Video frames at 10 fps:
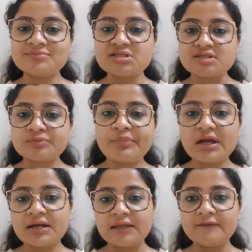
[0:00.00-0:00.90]
am
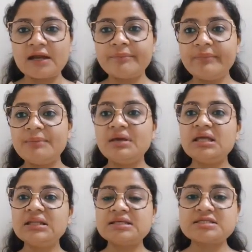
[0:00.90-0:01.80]
suspecting that
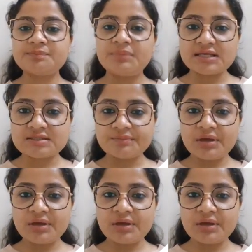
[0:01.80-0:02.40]
maybe in this place,